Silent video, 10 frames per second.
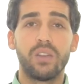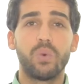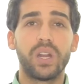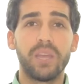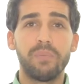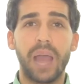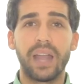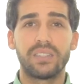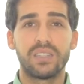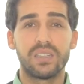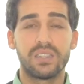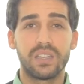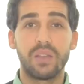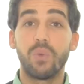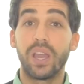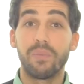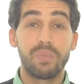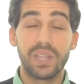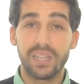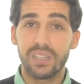would impact us in the same way.
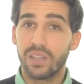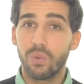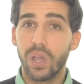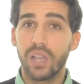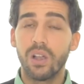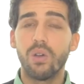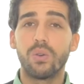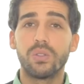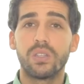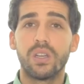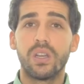But that's not the way it goes.